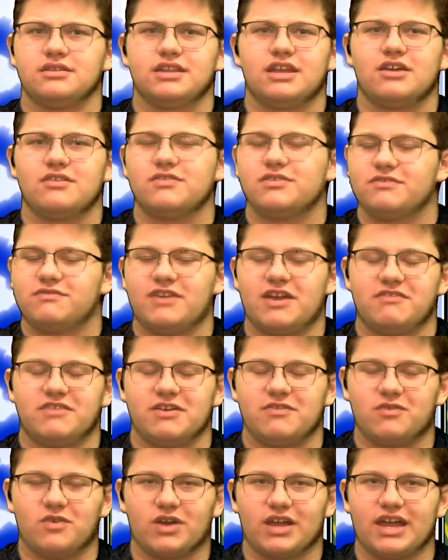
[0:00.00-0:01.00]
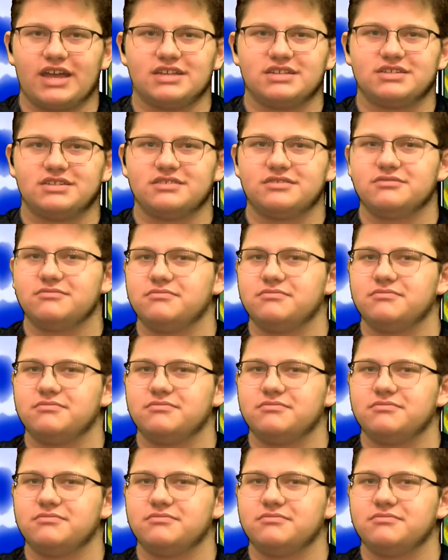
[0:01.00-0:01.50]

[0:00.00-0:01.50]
Now for a 5-day forecast.